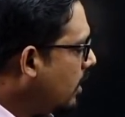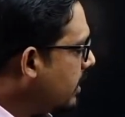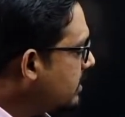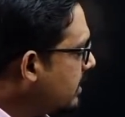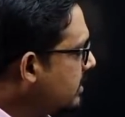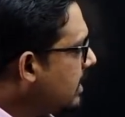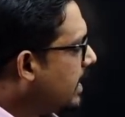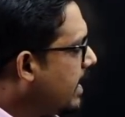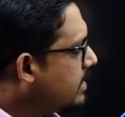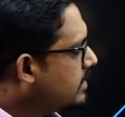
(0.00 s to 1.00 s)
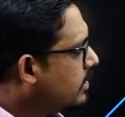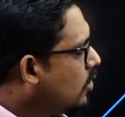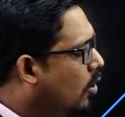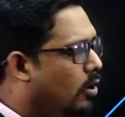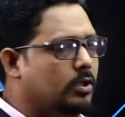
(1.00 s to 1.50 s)
Is it the case that
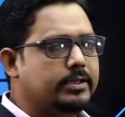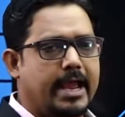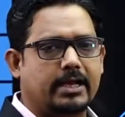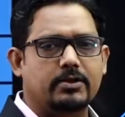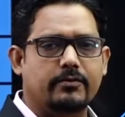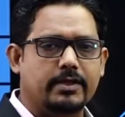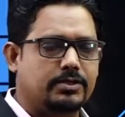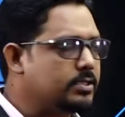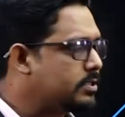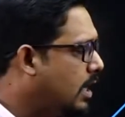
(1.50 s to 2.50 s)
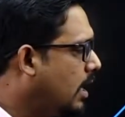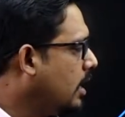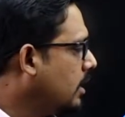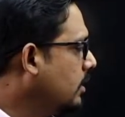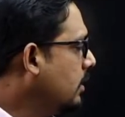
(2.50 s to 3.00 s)
all the activations
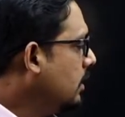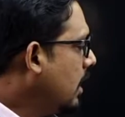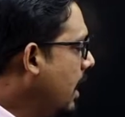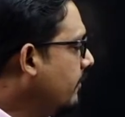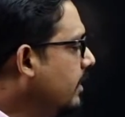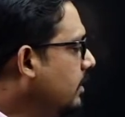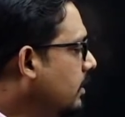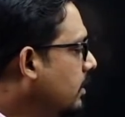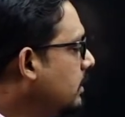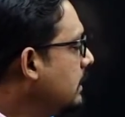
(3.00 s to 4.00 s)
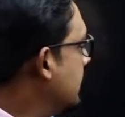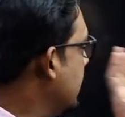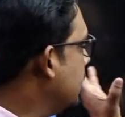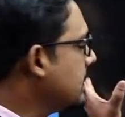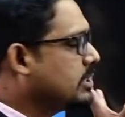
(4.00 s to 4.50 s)
are having
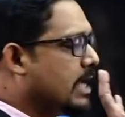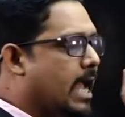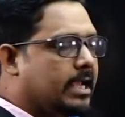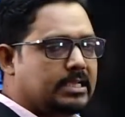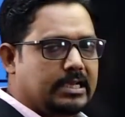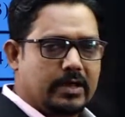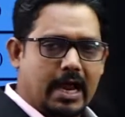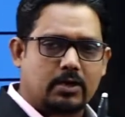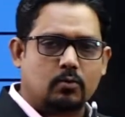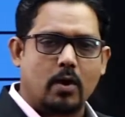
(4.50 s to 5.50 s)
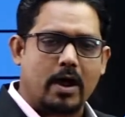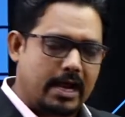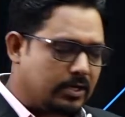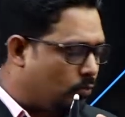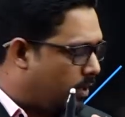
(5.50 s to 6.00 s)
in the stack at
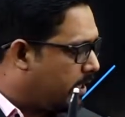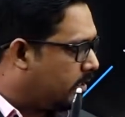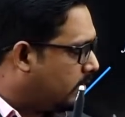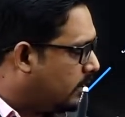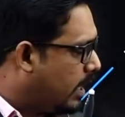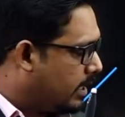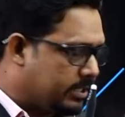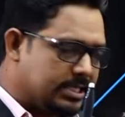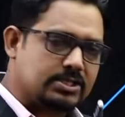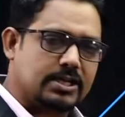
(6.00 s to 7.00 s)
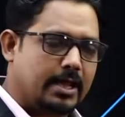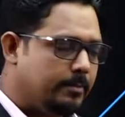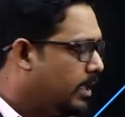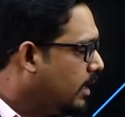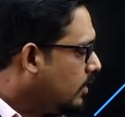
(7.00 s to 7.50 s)
this
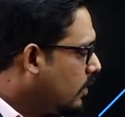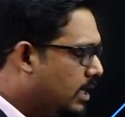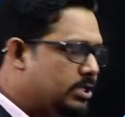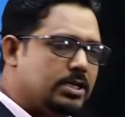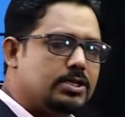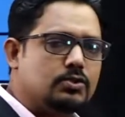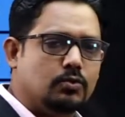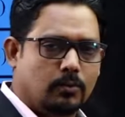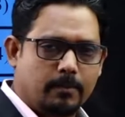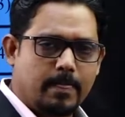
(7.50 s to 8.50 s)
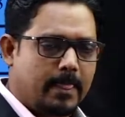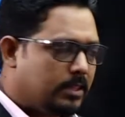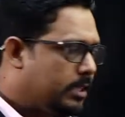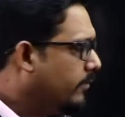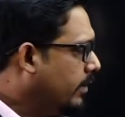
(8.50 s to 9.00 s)
time? The answer is no.
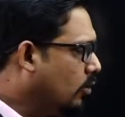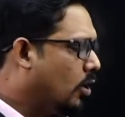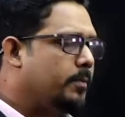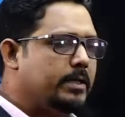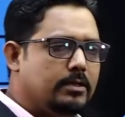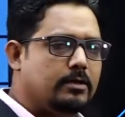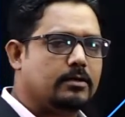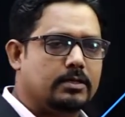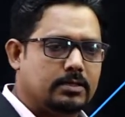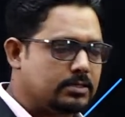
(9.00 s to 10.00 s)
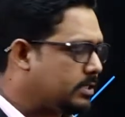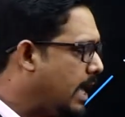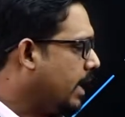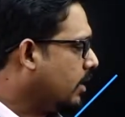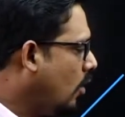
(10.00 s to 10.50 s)
They will not be there in the
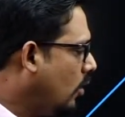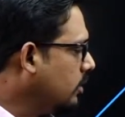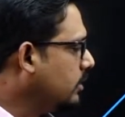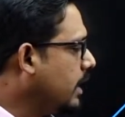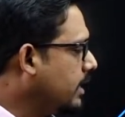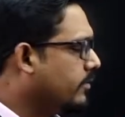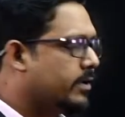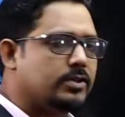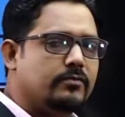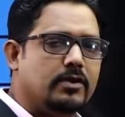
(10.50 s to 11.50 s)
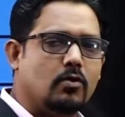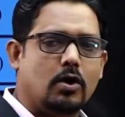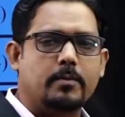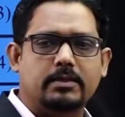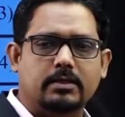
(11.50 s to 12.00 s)
stack. All the activation will
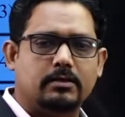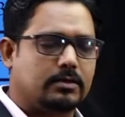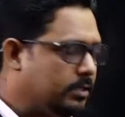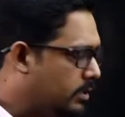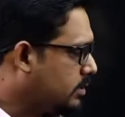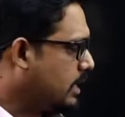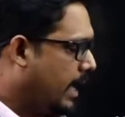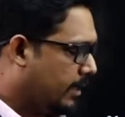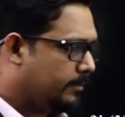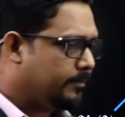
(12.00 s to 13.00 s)
not be there in the stack.